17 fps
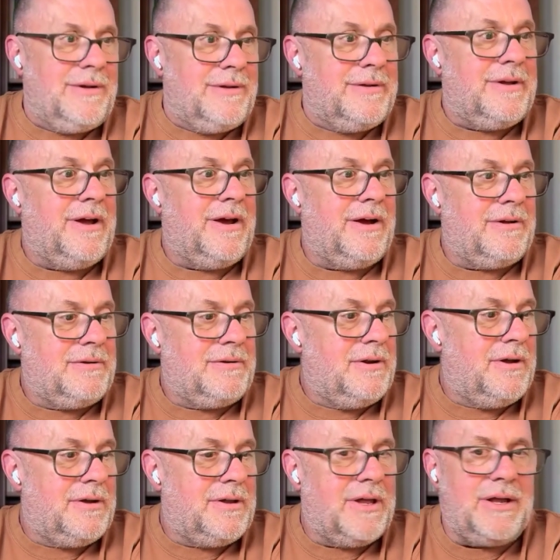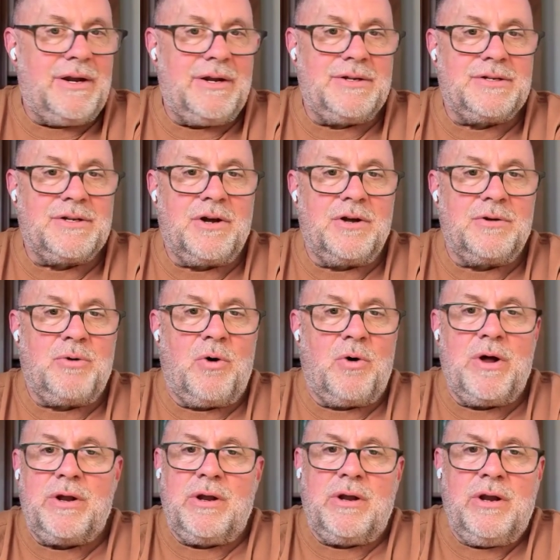Yeah, no, that is a good
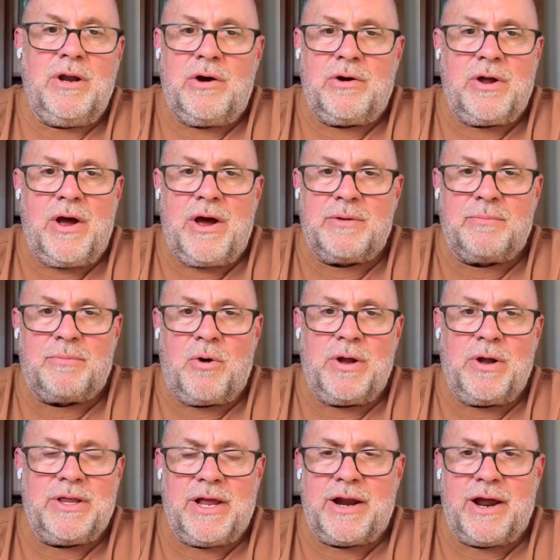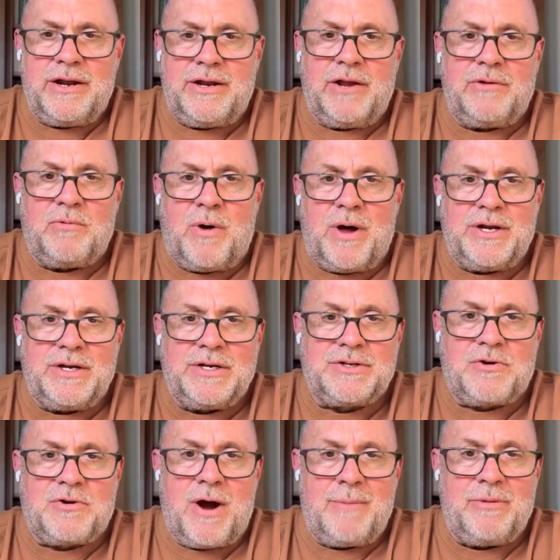point. Neil, you had a point, and then I did want to
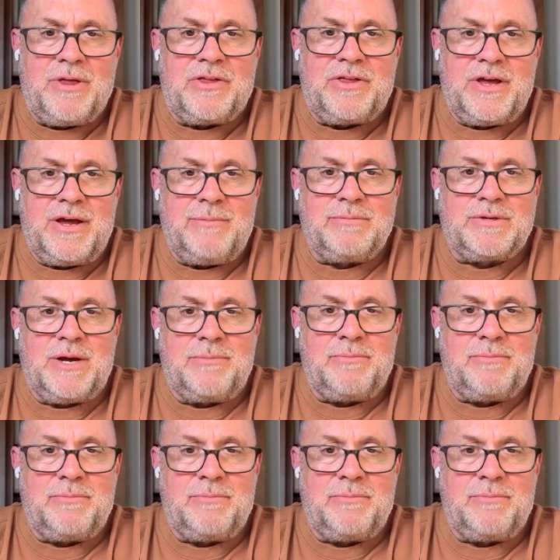describe the themes I'm